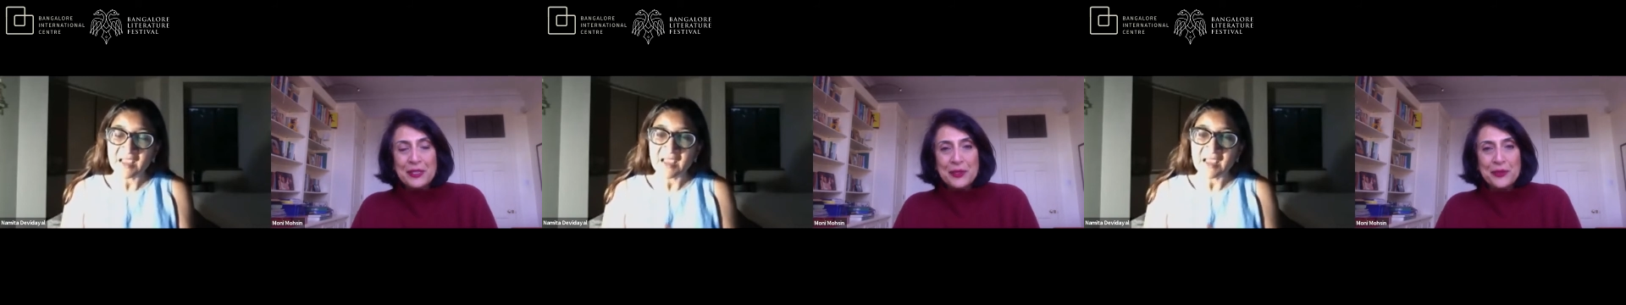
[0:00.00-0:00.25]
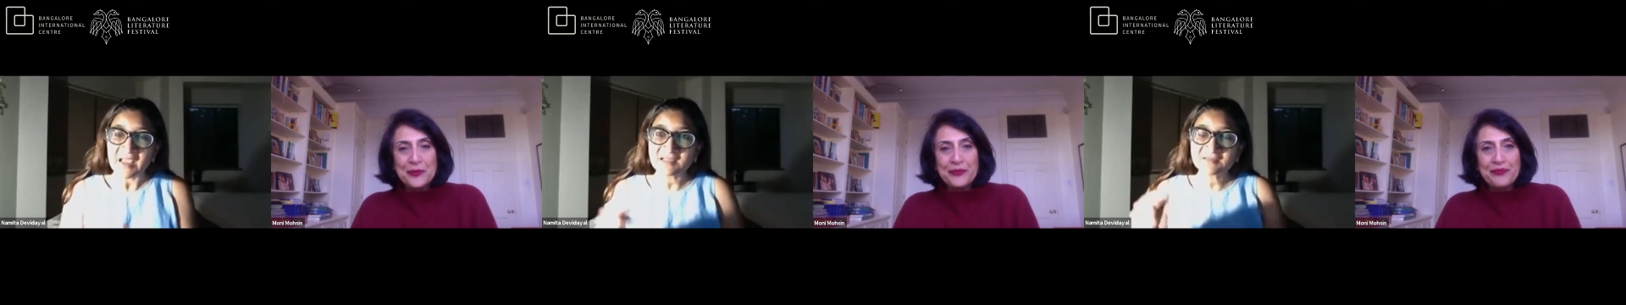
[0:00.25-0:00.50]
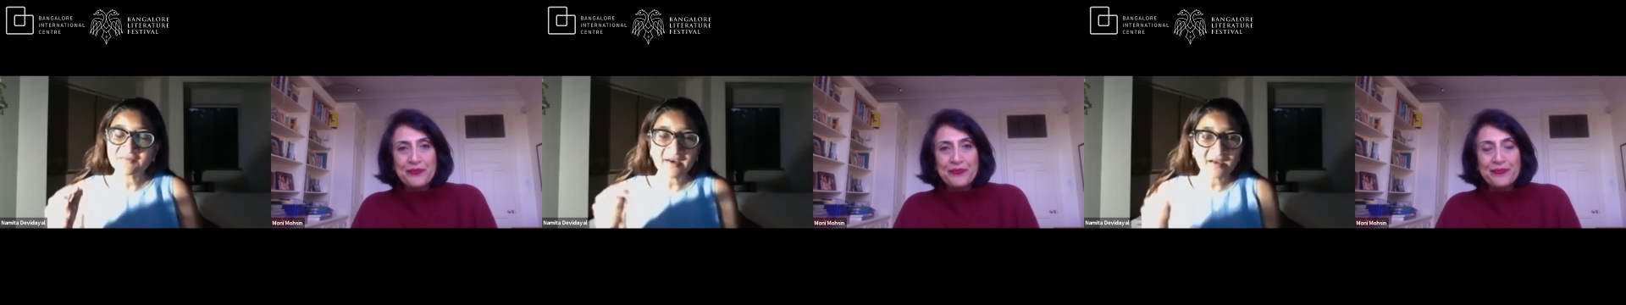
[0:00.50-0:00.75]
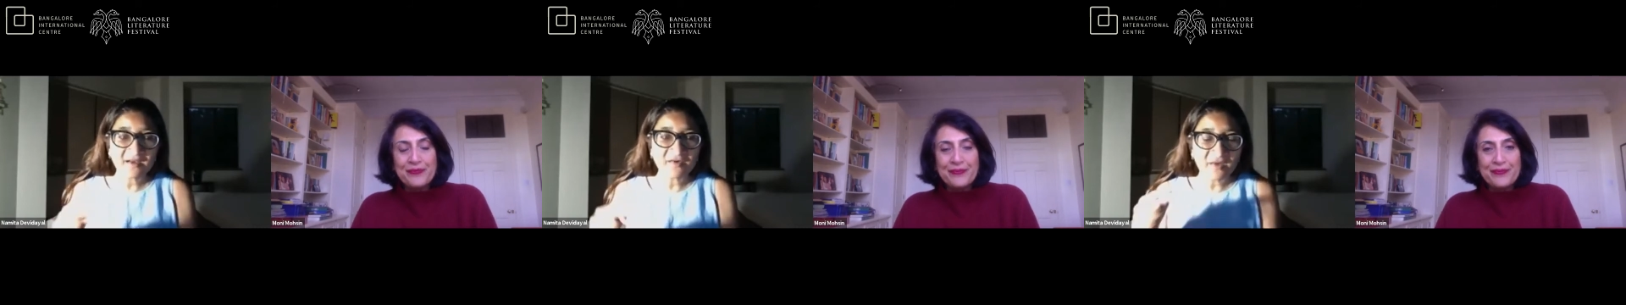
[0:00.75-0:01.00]
Speaker 1: it's
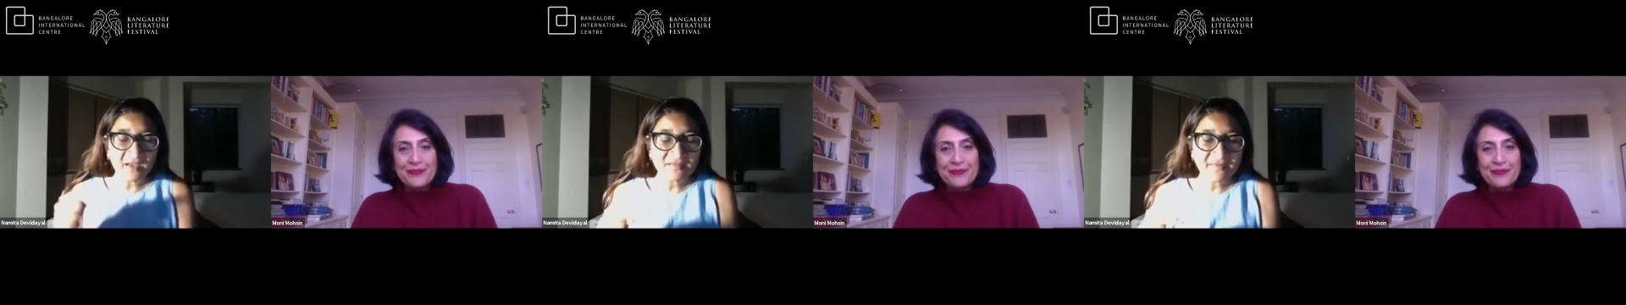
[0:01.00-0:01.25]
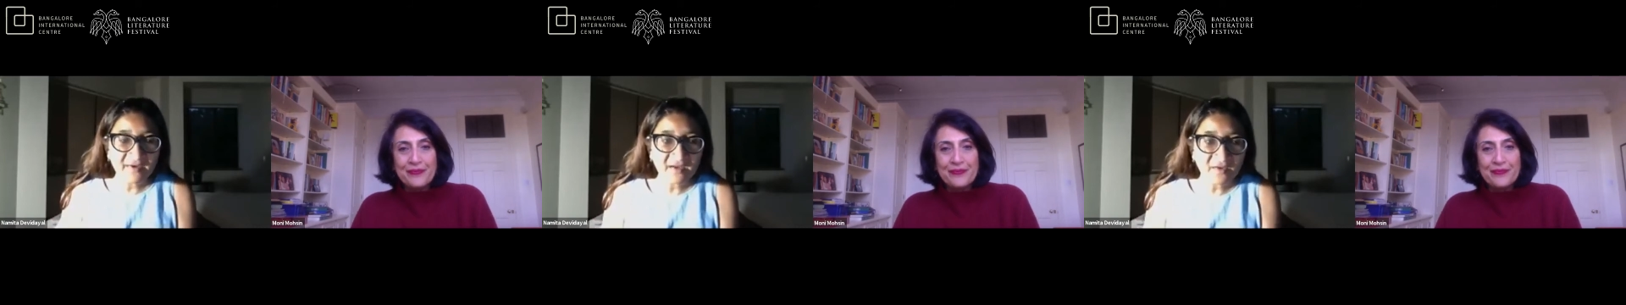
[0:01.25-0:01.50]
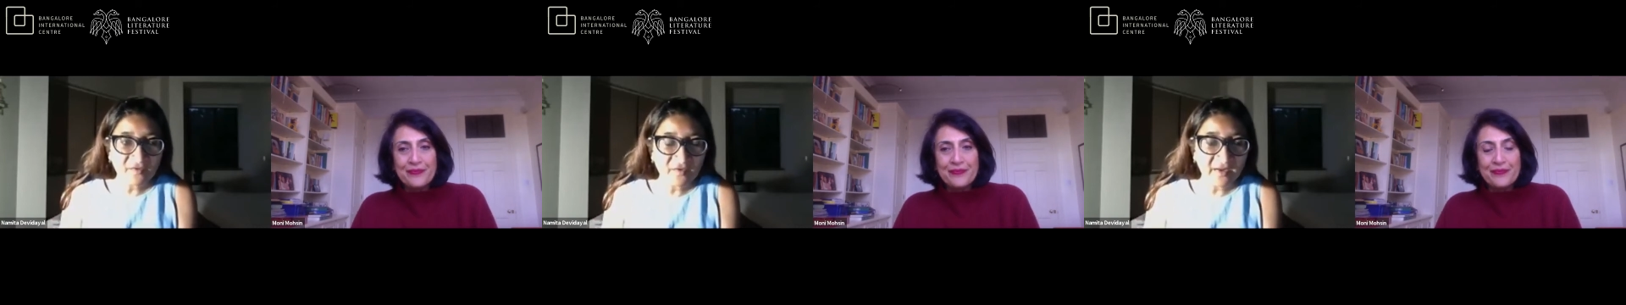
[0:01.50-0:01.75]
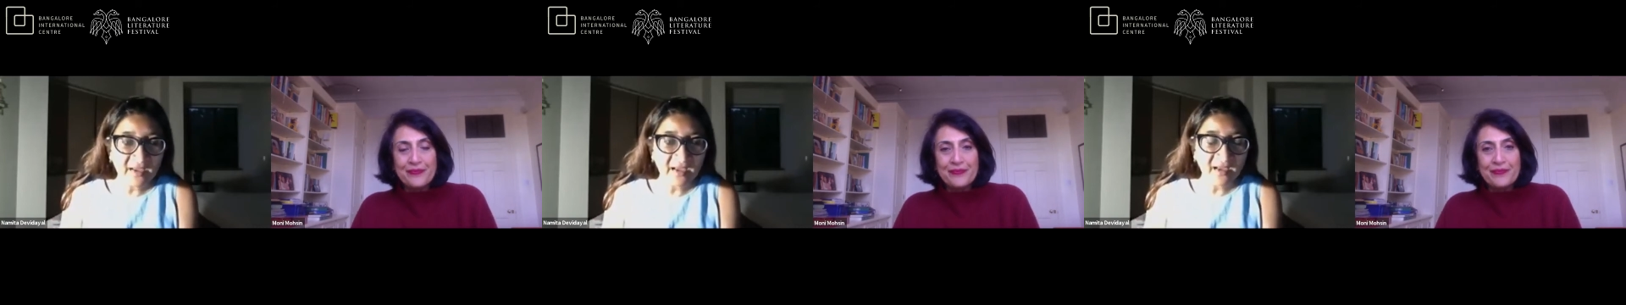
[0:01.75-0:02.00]
very it's very
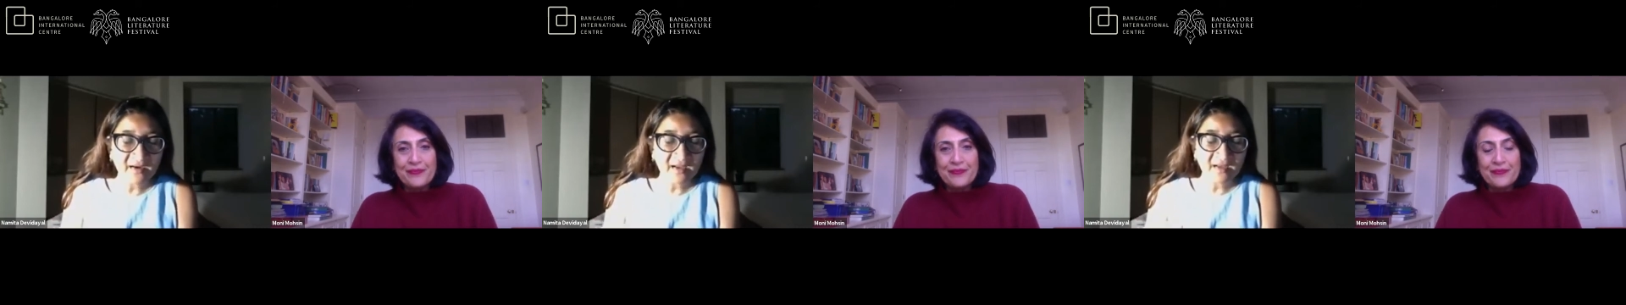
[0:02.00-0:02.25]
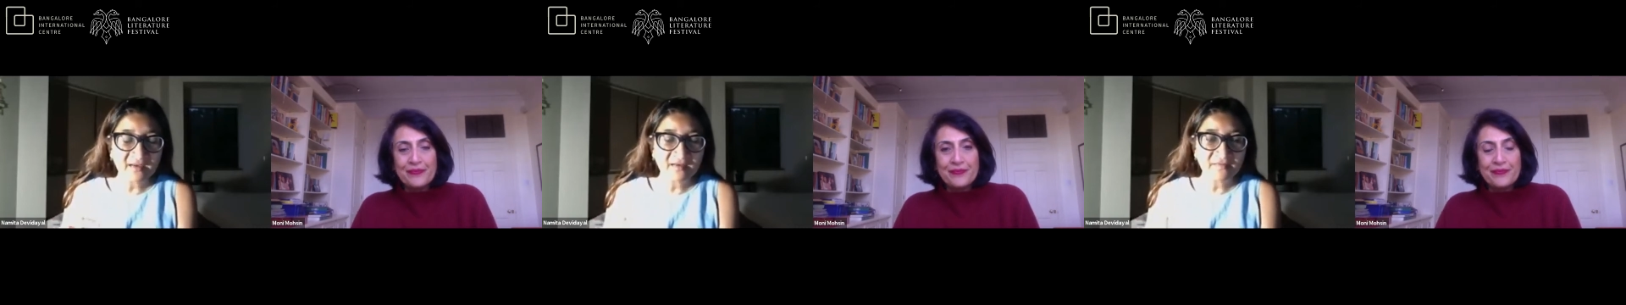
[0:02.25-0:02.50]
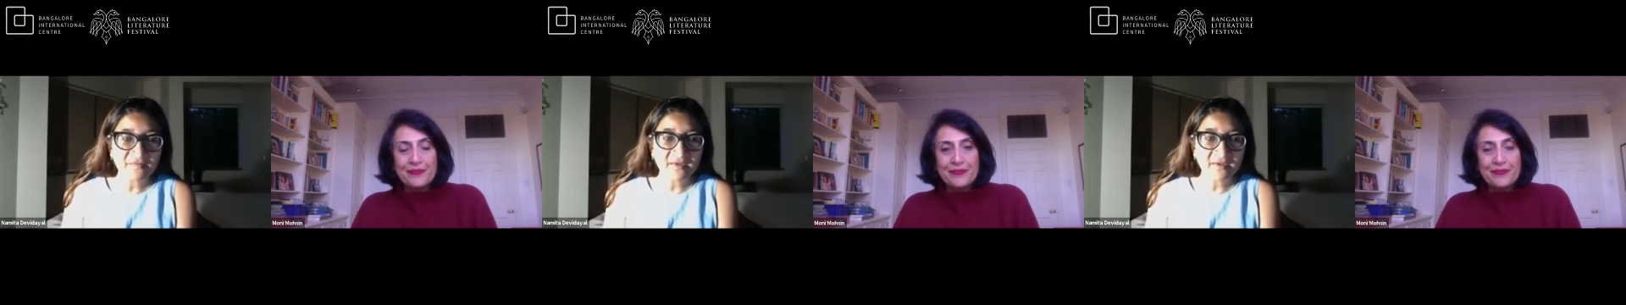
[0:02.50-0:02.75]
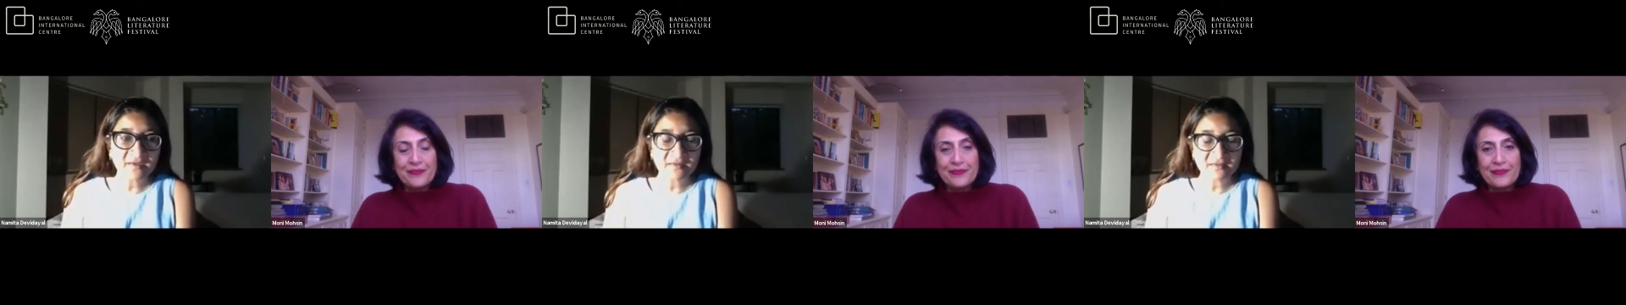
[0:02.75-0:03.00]
rare and
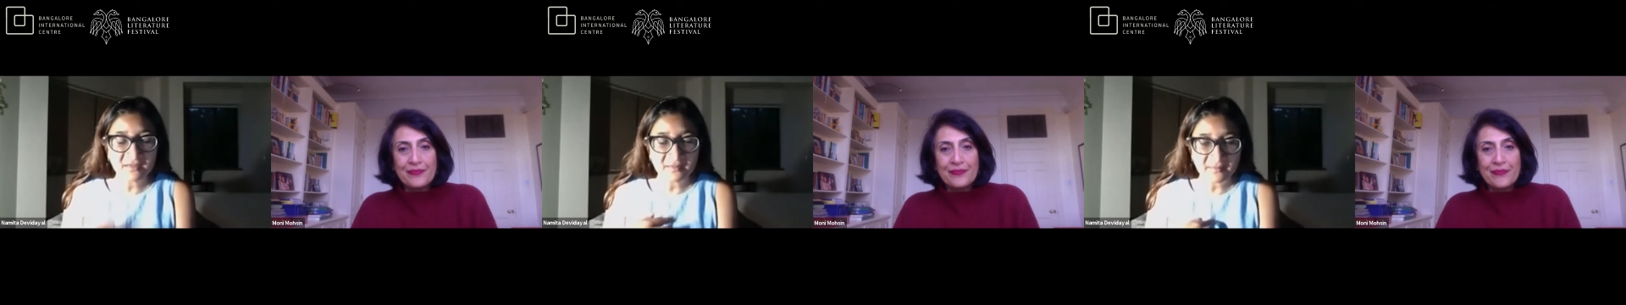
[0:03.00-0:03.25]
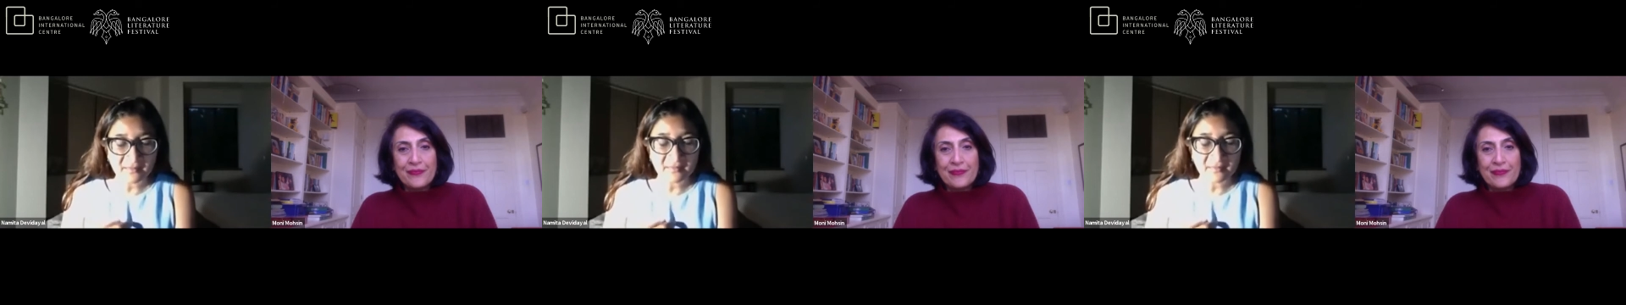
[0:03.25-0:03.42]
difficult, in,